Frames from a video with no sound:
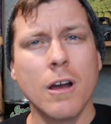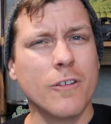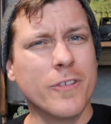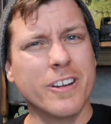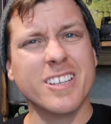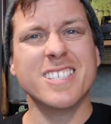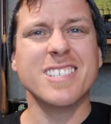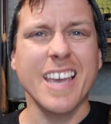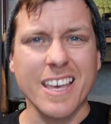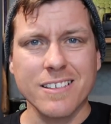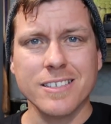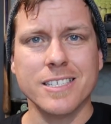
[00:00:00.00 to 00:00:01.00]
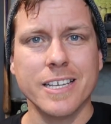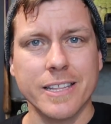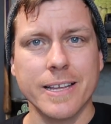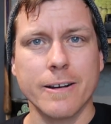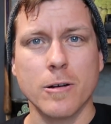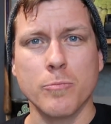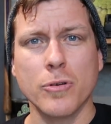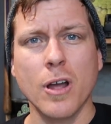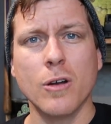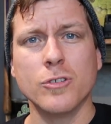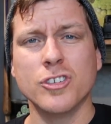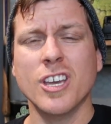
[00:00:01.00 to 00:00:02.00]
are very salesy in their
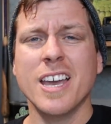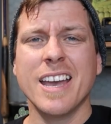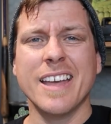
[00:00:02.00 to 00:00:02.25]
approach,